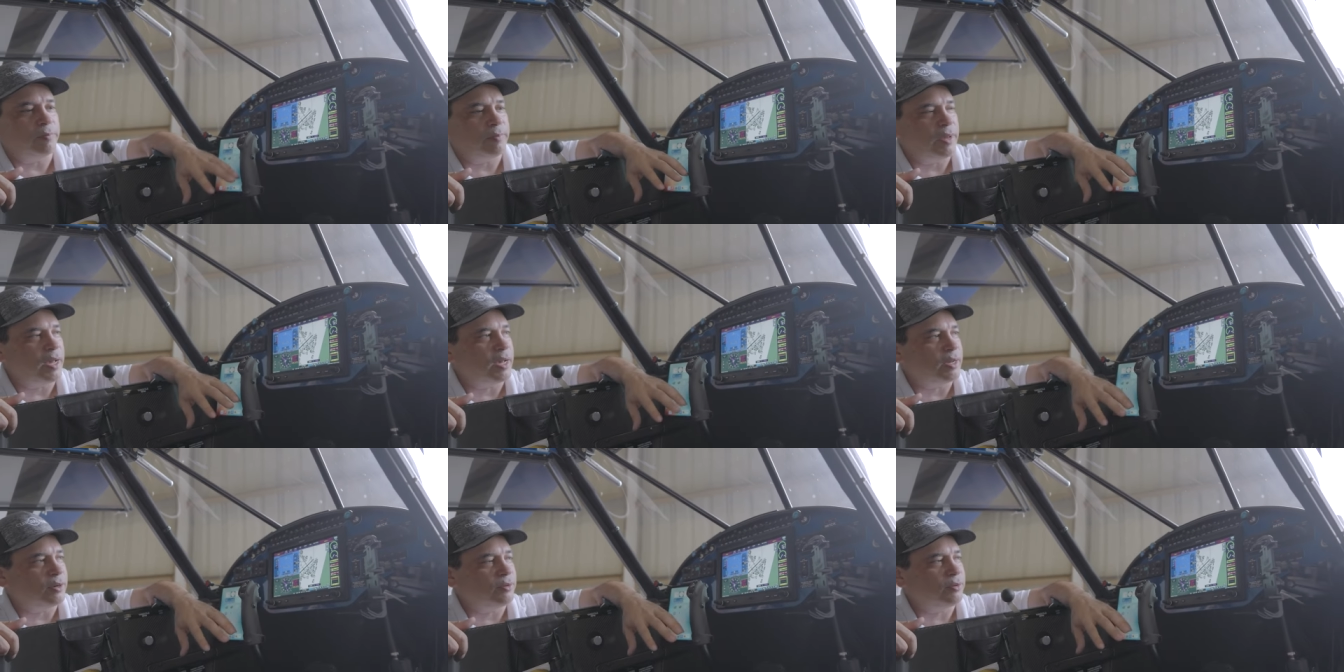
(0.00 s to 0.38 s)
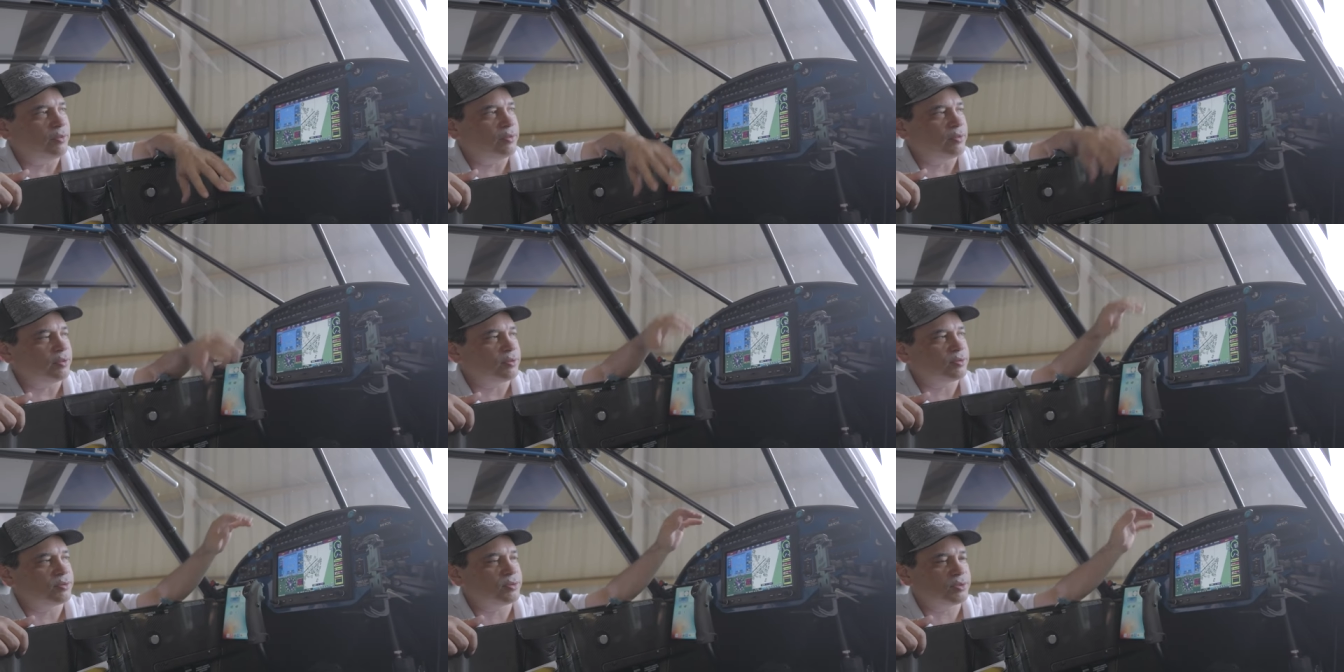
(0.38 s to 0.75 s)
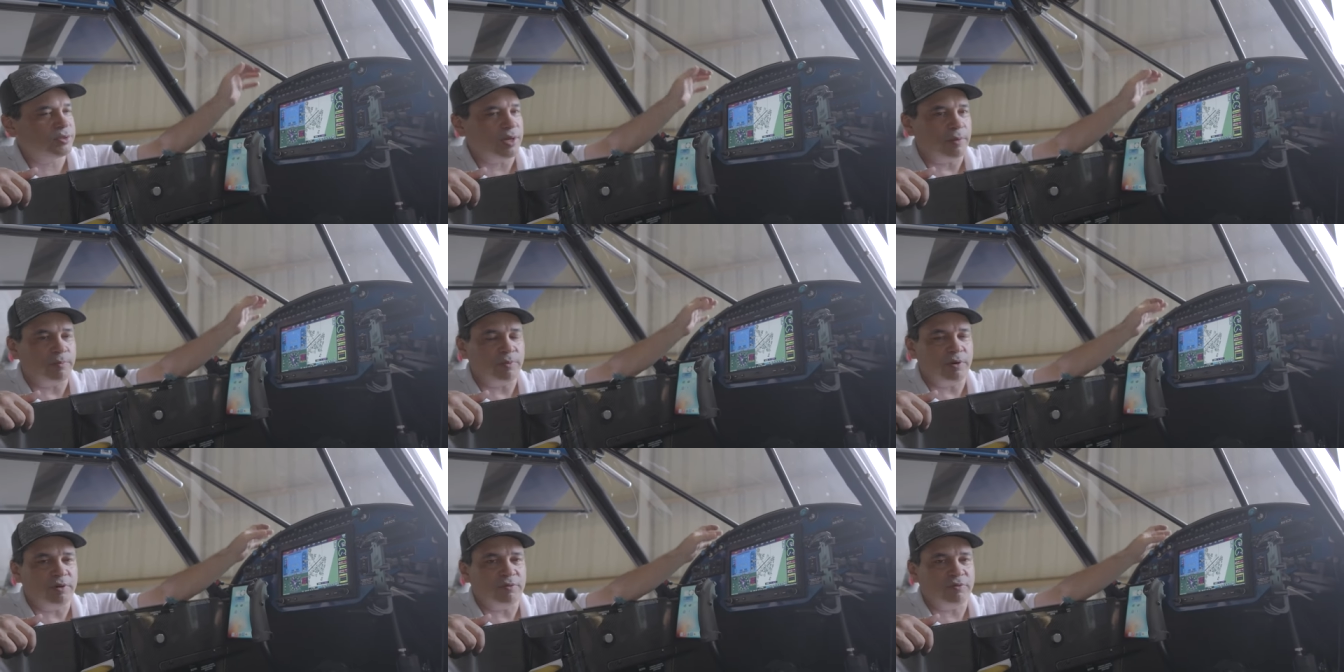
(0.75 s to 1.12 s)
battery that's
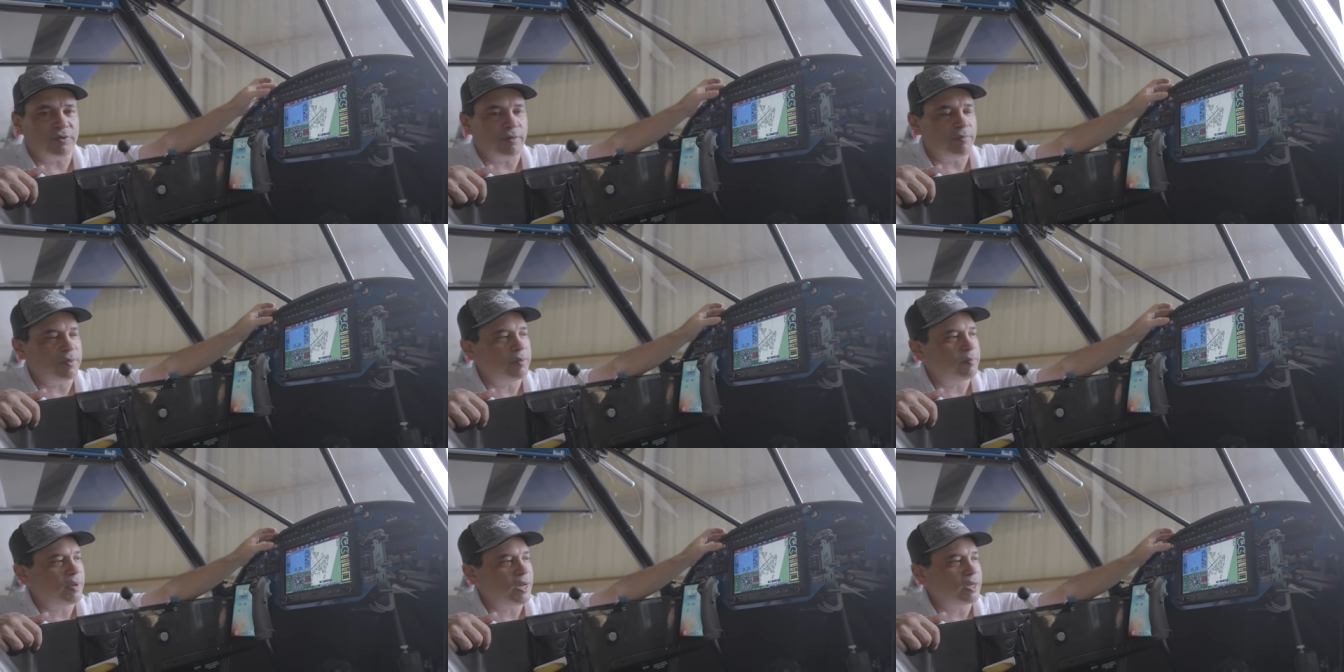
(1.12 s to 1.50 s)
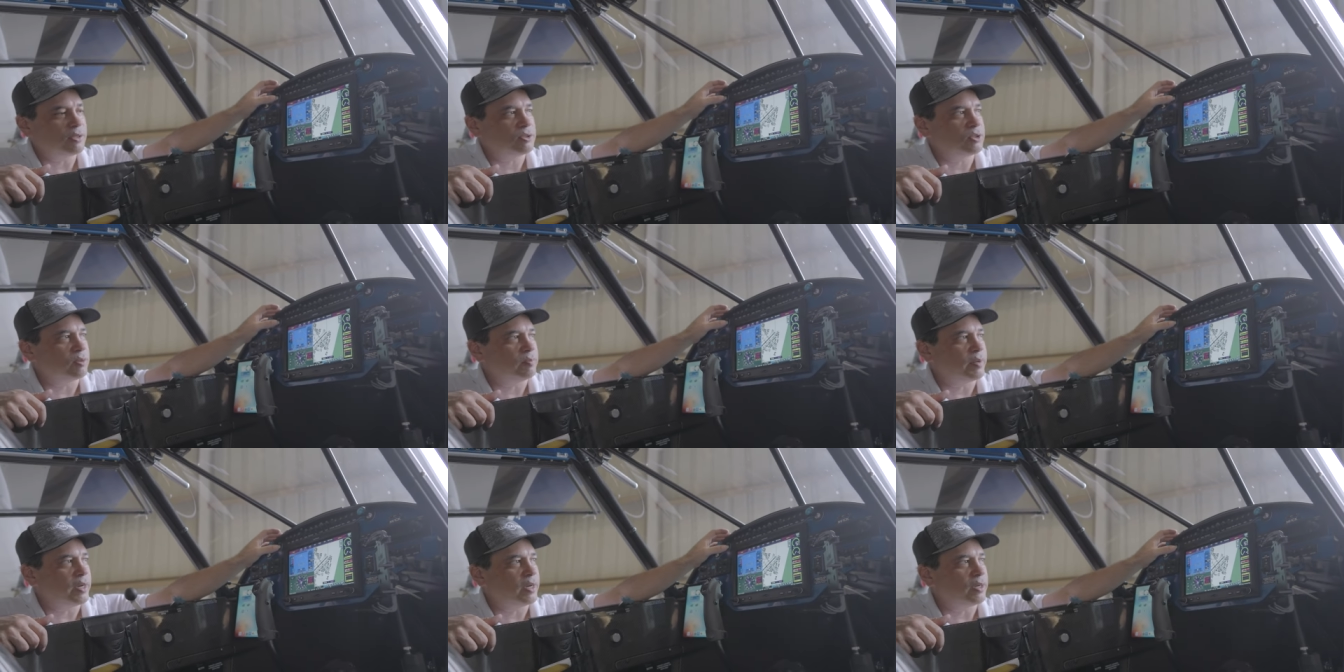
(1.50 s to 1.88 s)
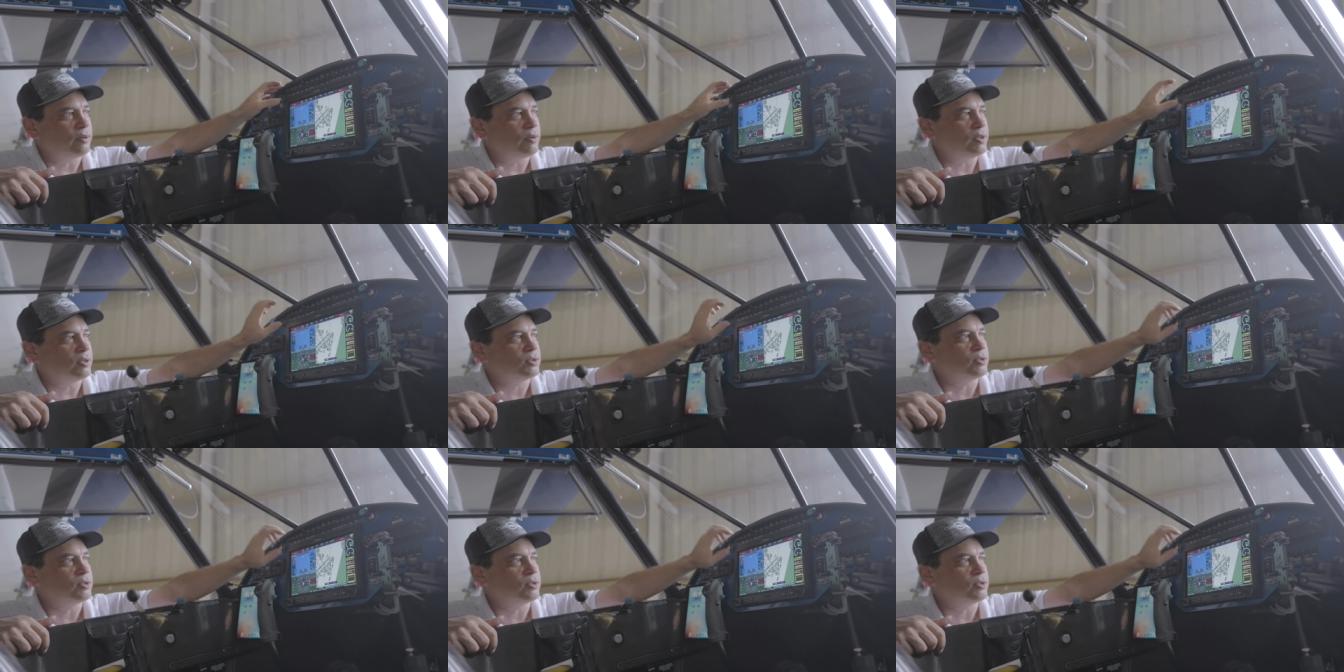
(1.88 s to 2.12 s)
separate from the master battery.